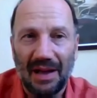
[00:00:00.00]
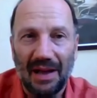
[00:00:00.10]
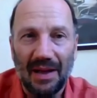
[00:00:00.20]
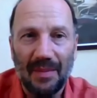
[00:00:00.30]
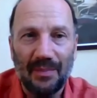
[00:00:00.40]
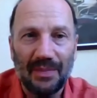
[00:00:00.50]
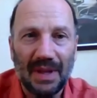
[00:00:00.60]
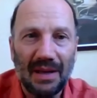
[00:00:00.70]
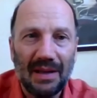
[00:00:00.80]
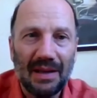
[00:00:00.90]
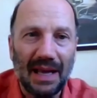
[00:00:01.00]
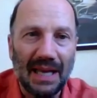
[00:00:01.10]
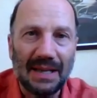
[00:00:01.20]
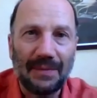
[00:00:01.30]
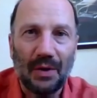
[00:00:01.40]

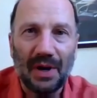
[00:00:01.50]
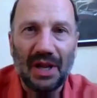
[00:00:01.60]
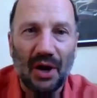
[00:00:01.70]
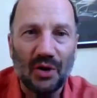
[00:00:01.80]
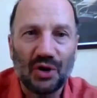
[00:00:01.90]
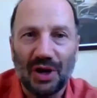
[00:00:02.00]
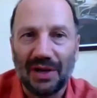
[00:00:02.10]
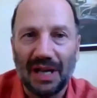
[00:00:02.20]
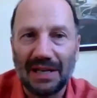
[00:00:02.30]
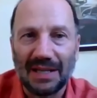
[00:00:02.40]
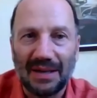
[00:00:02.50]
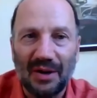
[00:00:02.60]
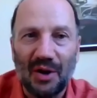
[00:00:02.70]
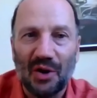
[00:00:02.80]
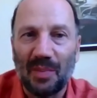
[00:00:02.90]
I guess if you're in the ocean, it
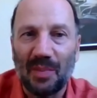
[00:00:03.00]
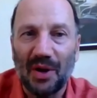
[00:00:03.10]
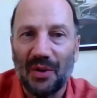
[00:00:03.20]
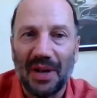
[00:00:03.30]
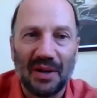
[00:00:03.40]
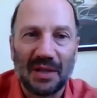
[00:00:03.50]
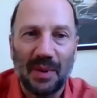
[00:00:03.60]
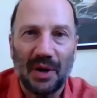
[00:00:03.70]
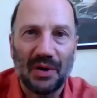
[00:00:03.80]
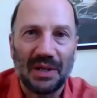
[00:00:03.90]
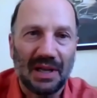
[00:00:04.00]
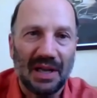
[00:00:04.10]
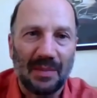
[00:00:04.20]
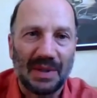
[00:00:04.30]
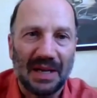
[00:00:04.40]
doesn't look blue, it looks blue
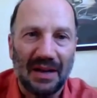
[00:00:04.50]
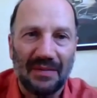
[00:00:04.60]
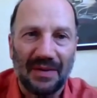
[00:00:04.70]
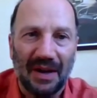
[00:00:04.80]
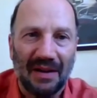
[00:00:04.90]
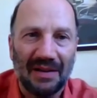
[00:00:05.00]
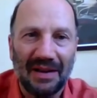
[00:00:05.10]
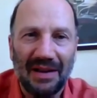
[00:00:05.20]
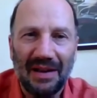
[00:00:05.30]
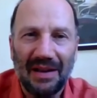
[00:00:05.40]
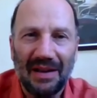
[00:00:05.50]
to the observer.